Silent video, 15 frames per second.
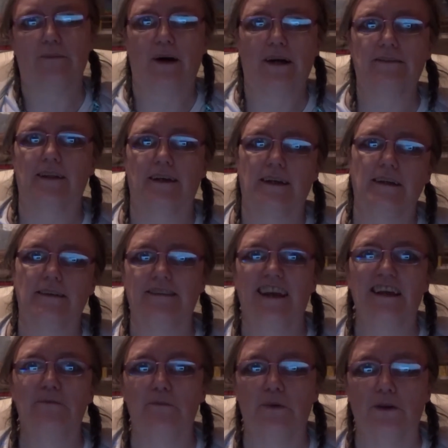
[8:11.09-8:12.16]
bags like any
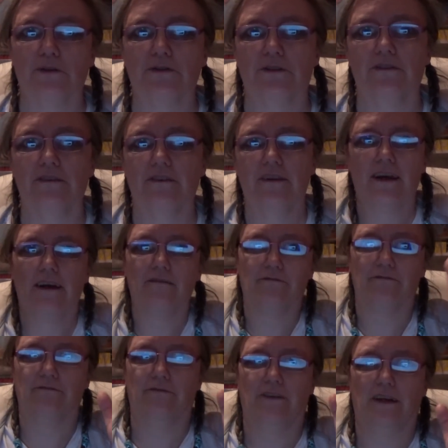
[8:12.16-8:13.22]
sane person, they have,
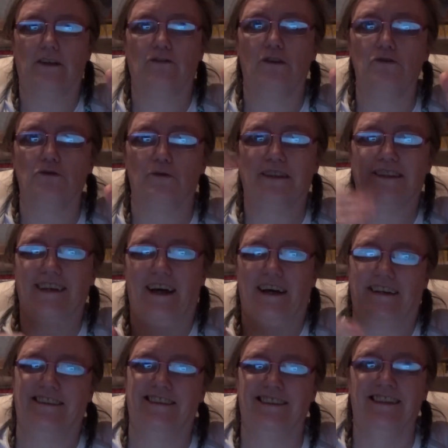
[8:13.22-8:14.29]
like, grocery
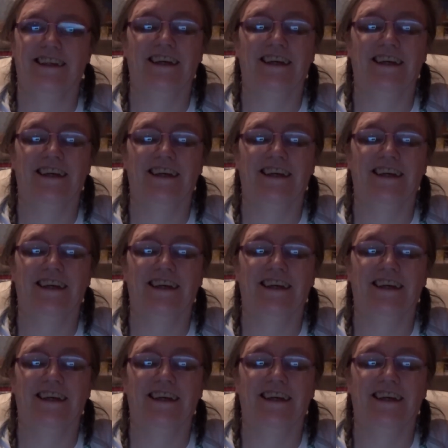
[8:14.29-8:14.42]
sacks.